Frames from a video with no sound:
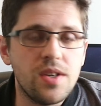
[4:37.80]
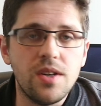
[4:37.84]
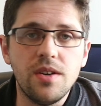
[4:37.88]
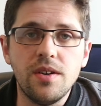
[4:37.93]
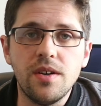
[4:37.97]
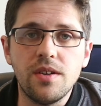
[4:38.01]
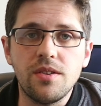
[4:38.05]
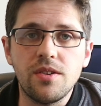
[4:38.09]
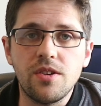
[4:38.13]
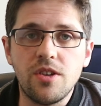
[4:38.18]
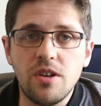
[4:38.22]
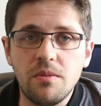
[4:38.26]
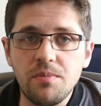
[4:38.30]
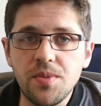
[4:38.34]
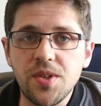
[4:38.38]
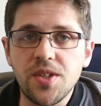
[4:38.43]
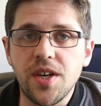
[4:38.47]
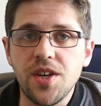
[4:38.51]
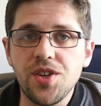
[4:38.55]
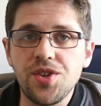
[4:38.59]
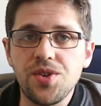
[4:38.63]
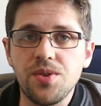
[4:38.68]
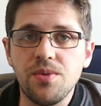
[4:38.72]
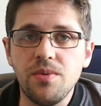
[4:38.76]
so as a
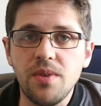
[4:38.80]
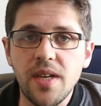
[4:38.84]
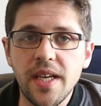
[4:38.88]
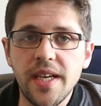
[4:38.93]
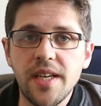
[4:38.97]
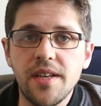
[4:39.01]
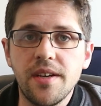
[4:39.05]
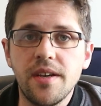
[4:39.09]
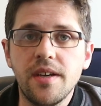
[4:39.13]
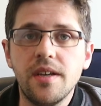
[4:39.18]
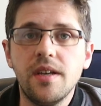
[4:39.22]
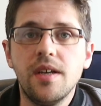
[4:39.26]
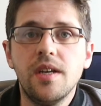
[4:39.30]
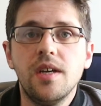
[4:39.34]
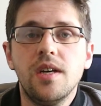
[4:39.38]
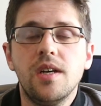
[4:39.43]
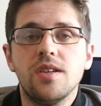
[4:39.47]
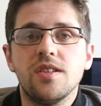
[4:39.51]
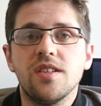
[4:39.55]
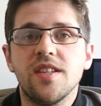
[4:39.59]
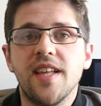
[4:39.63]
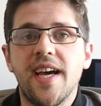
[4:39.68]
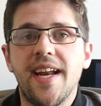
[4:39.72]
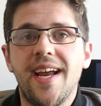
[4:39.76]
computational leader.
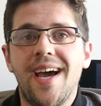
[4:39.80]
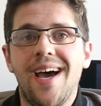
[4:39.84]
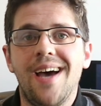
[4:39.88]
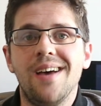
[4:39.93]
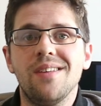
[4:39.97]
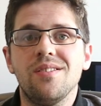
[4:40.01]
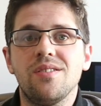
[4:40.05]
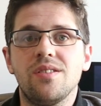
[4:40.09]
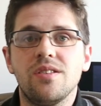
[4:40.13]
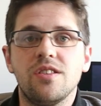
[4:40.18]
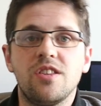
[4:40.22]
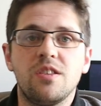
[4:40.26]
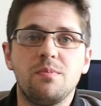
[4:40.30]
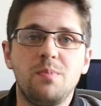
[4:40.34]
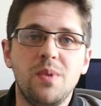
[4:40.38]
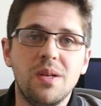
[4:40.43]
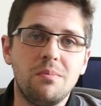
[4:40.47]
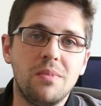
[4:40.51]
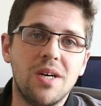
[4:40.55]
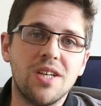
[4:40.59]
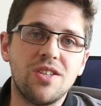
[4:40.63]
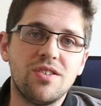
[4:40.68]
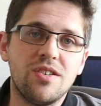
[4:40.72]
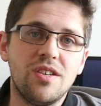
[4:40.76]
So that has
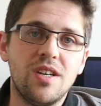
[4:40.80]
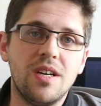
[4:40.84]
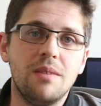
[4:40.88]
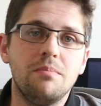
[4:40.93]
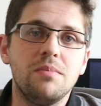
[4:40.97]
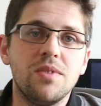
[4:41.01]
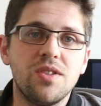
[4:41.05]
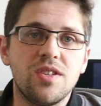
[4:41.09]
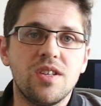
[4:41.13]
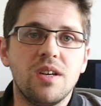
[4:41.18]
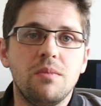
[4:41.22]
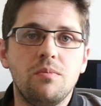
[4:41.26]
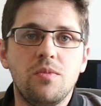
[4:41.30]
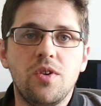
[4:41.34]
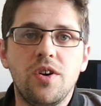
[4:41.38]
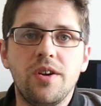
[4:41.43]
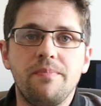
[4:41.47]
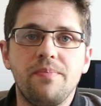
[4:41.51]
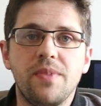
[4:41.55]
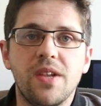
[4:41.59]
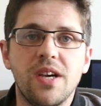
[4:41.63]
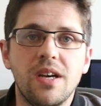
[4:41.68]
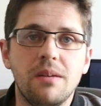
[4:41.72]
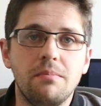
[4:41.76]
split my time
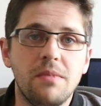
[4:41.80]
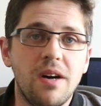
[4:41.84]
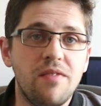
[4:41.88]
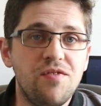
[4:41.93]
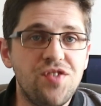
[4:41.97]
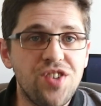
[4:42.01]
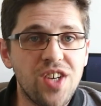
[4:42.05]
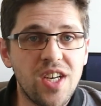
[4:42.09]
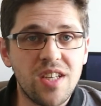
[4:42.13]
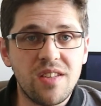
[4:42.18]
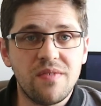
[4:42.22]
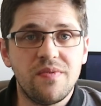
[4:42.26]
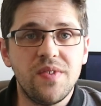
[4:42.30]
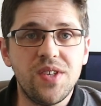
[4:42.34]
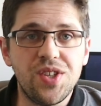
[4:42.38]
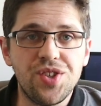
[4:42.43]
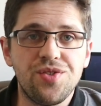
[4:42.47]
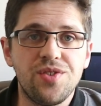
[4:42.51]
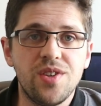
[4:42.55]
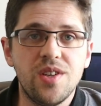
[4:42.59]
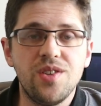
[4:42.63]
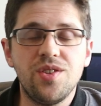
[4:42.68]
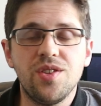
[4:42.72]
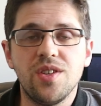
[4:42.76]
somewhat. Um, I've just
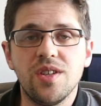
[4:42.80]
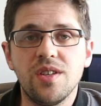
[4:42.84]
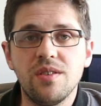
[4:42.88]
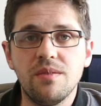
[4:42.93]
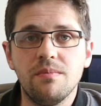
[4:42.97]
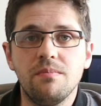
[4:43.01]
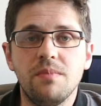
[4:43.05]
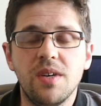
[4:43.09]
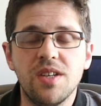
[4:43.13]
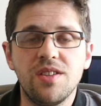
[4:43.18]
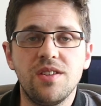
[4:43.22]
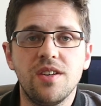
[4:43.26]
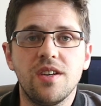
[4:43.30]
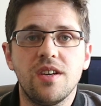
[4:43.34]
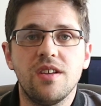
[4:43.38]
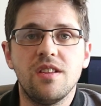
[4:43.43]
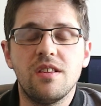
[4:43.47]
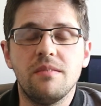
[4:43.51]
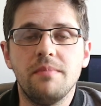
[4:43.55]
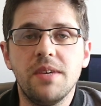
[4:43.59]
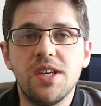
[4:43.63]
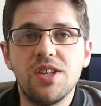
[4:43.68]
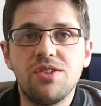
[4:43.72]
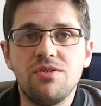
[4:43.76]
finished teaching my second
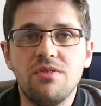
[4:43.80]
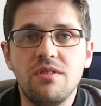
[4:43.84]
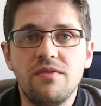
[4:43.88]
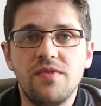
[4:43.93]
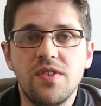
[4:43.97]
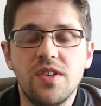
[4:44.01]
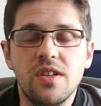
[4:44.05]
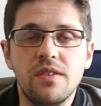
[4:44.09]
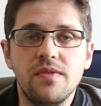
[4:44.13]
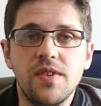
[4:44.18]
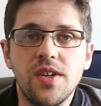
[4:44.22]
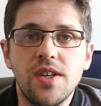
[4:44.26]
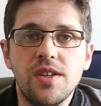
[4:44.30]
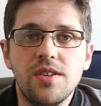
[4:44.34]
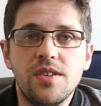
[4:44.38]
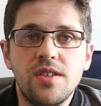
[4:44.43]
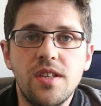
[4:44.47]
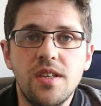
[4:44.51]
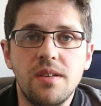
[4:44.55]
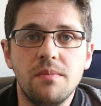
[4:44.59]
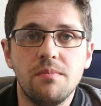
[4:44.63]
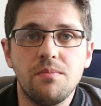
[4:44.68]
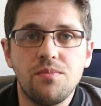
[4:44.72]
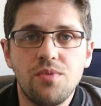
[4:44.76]
semester of
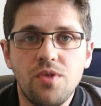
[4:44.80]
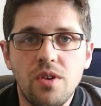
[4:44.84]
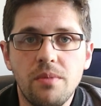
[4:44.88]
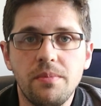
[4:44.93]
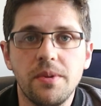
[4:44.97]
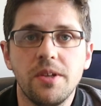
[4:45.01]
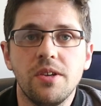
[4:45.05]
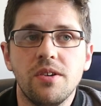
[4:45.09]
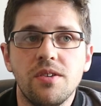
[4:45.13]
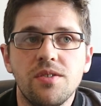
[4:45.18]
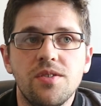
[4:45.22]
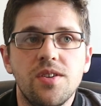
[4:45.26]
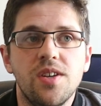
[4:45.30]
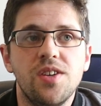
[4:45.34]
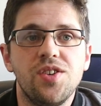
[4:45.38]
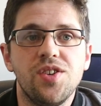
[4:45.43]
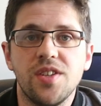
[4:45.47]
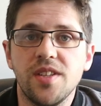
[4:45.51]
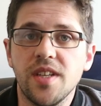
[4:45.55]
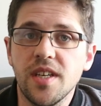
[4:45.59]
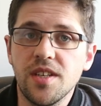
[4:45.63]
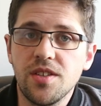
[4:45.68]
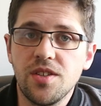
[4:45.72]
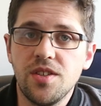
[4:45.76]
university and probably not
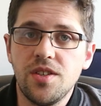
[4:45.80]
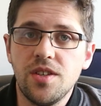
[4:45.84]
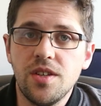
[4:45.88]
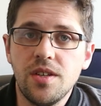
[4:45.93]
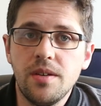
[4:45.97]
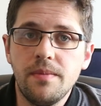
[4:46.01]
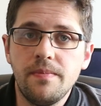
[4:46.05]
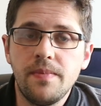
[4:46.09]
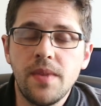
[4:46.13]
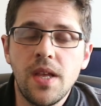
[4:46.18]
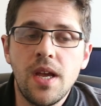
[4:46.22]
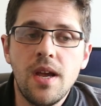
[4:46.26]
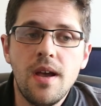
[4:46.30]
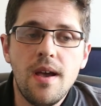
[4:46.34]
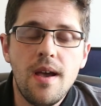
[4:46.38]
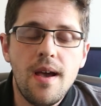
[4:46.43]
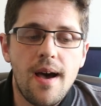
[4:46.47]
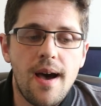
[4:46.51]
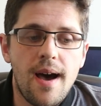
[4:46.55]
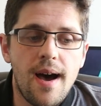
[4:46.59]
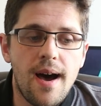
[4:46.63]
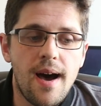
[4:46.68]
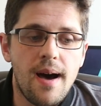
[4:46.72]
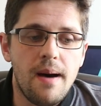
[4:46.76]
teaching next year.
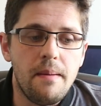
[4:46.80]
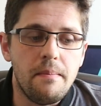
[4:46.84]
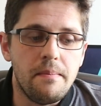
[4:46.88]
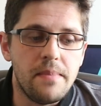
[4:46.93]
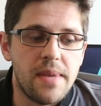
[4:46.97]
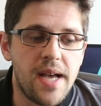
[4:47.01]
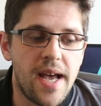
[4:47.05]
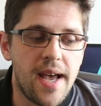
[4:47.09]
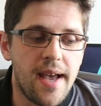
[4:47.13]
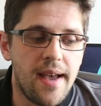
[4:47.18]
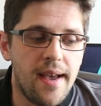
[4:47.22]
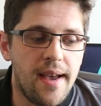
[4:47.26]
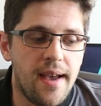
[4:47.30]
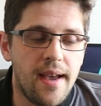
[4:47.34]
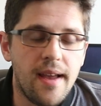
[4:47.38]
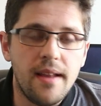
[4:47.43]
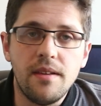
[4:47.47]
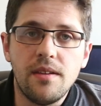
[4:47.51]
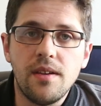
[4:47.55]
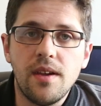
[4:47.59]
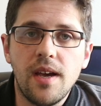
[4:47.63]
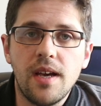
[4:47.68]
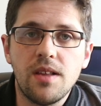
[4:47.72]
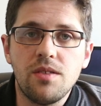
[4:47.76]
Um,
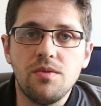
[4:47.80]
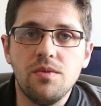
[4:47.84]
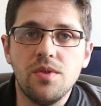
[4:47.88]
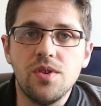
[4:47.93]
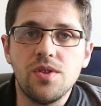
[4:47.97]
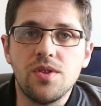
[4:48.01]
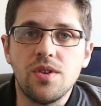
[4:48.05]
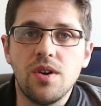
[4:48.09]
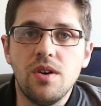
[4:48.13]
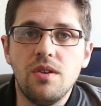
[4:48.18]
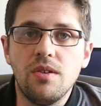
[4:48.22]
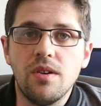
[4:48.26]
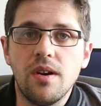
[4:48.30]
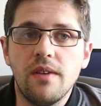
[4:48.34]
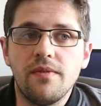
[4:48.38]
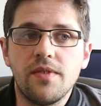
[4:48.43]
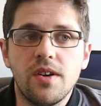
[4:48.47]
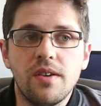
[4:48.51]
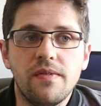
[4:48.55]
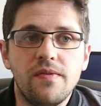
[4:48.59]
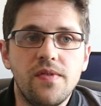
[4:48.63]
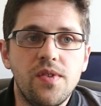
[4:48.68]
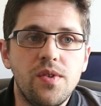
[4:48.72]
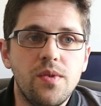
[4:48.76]
and as a result, I've
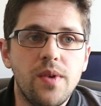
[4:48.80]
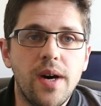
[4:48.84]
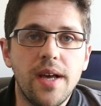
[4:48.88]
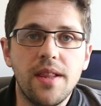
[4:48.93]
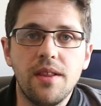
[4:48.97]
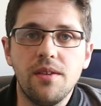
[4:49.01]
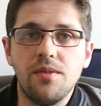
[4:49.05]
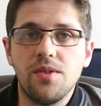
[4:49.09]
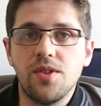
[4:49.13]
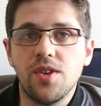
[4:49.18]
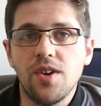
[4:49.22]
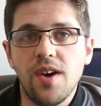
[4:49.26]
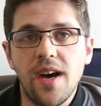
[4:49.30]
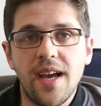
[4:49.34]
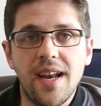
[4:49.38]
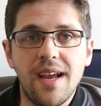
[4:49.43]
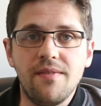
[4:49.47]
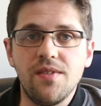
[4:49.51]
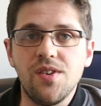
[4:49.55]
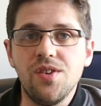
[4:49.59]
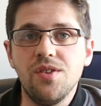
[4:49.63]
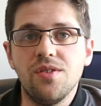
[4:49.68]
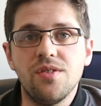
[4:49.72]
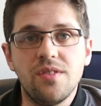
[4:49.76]
got a few other side
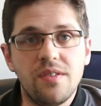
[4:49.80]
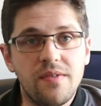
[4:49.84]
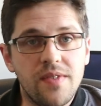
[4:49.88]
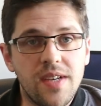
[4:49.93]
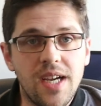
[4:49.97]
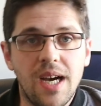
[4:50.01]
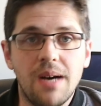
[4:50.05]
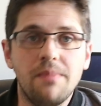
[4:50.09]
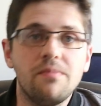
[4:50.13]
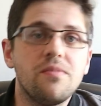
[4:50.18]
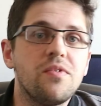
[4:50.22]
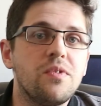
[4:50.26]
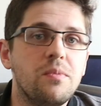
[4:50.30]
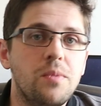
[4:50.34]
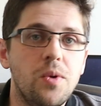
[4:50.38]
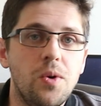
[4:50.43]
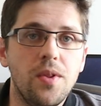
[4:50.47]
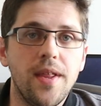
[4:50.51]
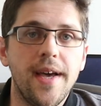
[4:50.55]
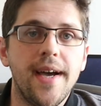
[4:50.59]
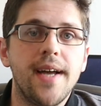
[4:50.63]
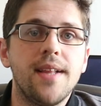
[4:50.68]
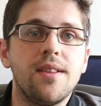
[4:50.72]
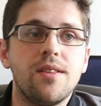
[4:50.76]
avenues that have come from
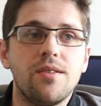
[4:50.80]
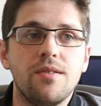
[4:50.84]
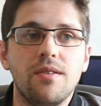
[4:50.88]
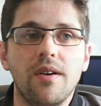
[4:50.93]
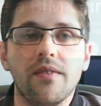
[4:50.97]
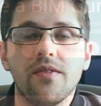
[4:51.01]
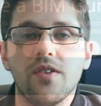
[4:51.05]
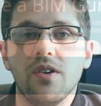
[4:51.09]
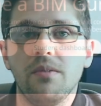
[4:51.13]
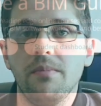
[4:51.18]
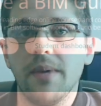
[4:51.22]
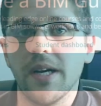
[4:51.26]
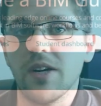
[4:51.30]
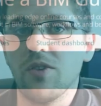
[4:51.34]
all that. So I've got